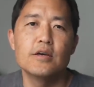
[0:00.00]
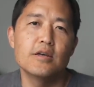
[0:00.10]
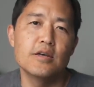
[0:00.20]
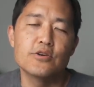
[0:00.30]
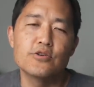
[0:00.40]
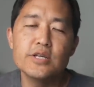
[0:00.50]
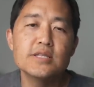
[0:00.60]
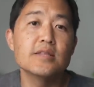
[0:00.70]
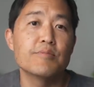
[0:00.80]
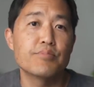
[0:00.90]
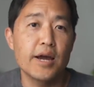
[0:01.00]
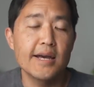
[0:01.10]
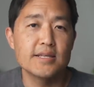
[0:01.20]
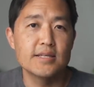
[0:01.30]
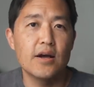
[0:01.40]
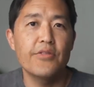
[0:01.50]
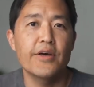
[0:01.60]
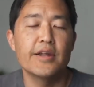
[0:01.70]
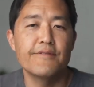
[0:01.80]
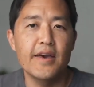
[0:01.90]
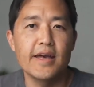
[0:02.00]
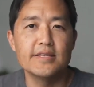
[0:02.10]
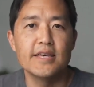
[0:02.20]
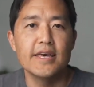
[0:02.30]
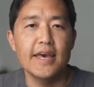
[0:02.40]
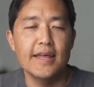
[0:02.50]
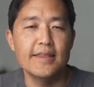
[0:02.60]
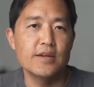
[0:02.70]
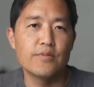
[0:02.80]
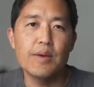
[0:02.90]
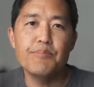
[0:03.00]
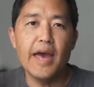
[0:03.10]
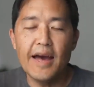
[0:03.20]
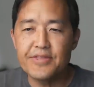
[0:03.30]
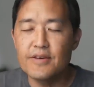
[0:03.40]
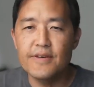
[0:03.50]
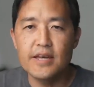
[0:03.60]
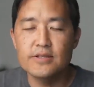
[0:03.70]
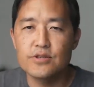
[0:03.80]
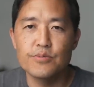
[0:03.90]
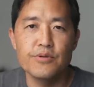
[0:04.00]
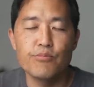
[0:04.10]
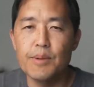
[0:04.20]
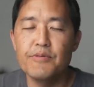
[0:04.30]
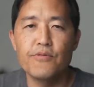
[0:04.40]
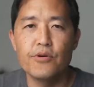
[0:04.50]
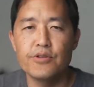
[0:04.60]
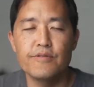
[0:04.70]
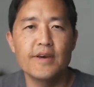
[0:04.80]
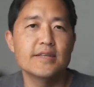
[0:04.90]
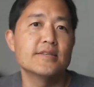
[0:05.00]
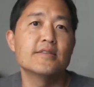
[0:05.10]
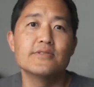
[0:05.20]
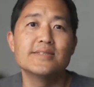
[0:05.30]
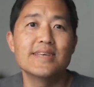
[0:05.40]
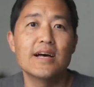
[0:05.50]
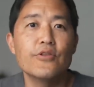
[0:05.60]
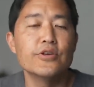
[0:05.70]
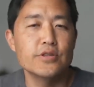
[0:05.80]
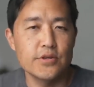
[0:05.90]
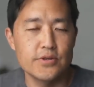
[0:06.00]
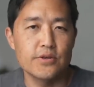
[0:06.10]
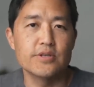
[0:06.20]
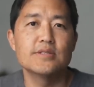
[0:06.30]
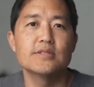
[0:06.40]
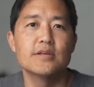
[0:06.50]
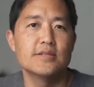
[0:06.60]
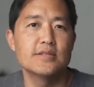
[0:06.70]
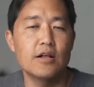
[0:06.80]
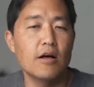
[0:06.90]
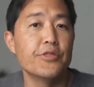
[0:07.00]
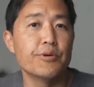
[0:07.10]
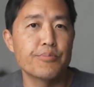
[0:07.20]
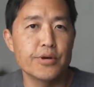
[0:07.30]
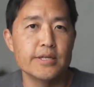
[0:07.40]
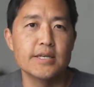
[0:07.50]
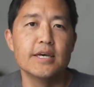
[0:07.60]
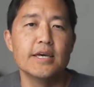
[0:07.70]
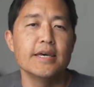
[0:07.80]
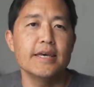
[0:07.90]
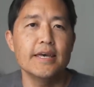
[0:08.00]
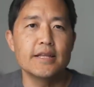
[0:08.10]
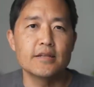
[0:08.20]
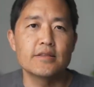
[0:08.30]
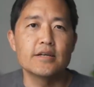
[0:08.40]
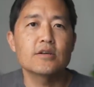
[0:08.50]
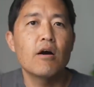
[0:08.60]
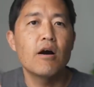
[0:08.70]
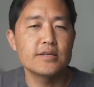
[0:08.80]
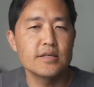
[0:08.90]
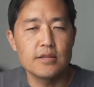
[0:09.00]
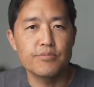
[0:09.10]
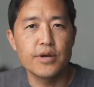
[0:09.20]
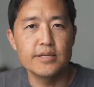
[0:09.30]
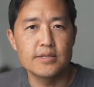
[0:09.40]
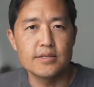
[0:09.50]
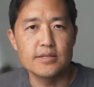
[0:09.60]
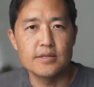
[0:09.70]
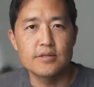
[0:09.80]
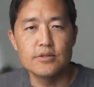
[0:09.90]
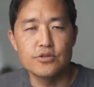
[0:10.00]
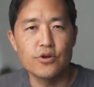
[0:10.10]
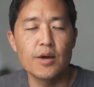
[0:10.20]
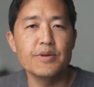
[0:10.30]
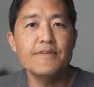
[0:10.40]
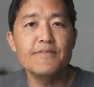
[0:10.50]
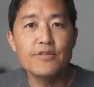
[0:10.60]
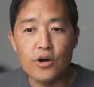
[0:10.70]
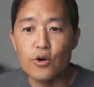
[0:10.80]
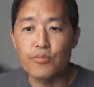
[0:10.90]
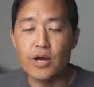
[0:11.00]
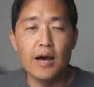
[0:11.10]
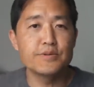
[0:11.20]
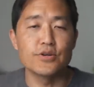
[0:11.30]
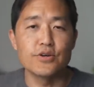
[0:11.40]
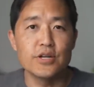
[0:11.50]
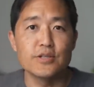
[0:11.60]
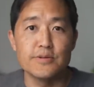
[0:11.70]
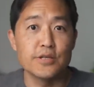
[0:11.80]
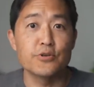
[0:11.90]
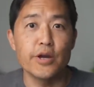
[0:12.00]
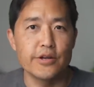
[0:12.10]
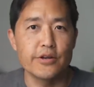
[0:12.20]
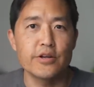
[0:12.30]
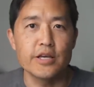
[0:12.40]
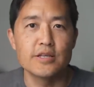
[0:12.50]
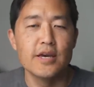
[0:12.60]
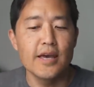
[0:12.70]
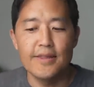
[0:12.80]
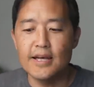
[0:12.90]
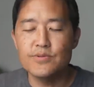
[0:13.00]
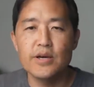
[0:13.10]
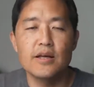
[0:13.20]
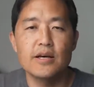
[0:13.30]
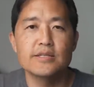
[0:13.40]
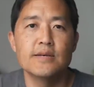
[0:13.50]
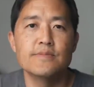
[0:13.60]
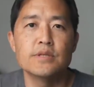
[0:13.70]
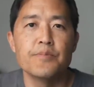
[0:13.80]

increasing the price until that event, and then right at the event or right before the event, they'll sell the news or sell on the print, and thus causing the price to drop, even though perhaps the earnings was a great earnings. And that's why a lot of times,